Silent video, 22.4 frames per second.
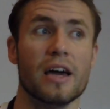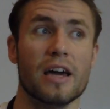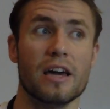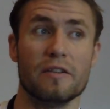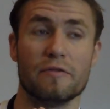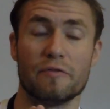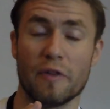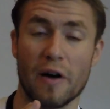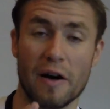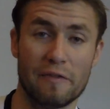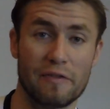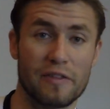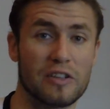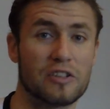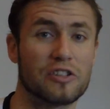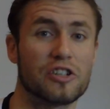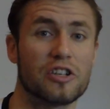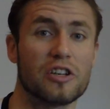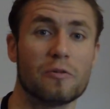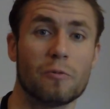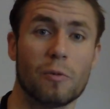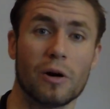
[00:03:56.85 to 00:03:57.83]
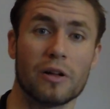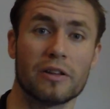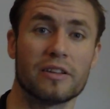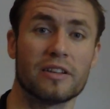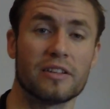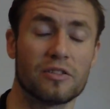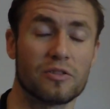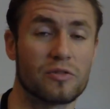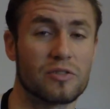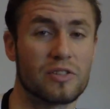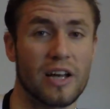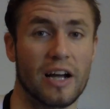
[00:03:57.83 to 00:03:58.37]
If FSG
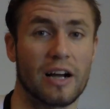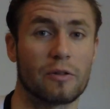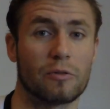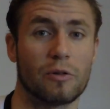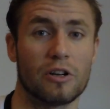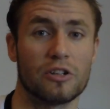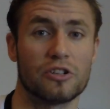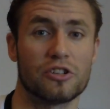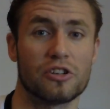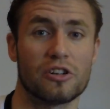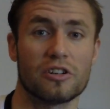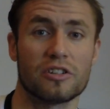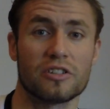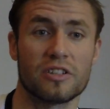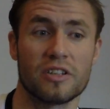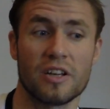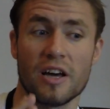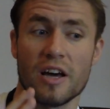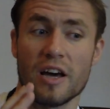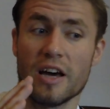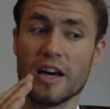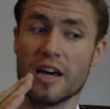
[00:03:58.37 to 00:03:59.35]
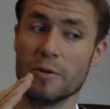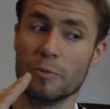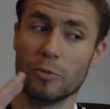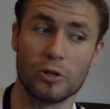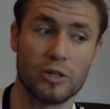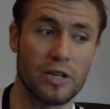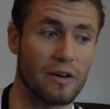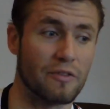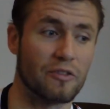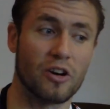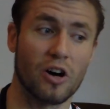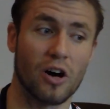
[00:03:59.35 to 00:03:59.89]
wanted to sack Rodgers, he
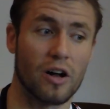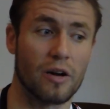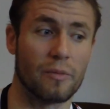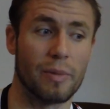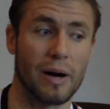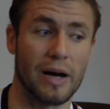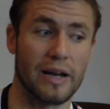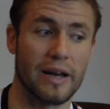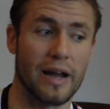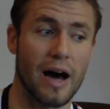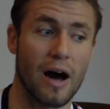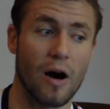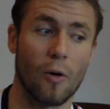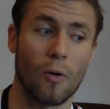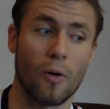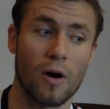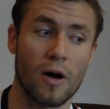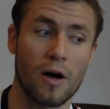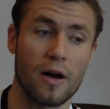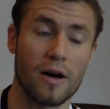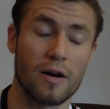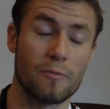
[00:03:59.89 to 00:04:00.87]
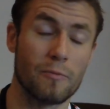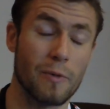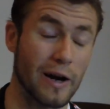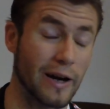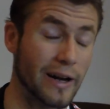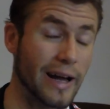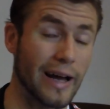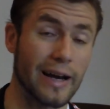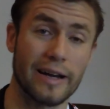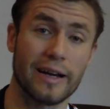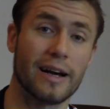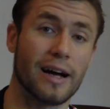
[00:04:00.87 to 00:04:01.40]
would have gone by now. When
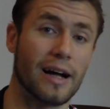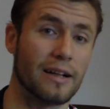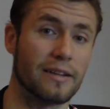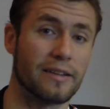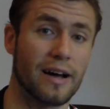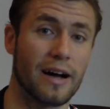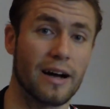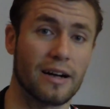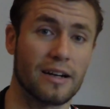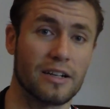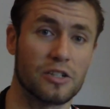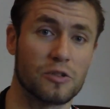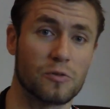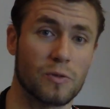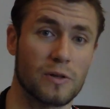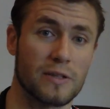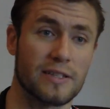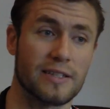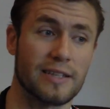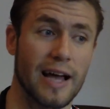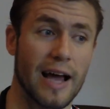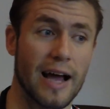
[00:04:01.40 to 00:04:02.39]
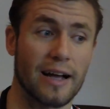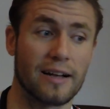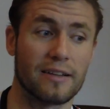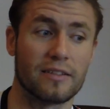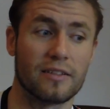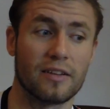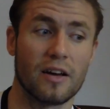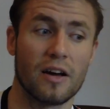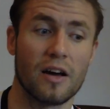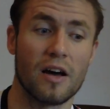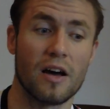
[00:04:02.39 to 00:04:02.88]
Kenny Dalglish was sacked,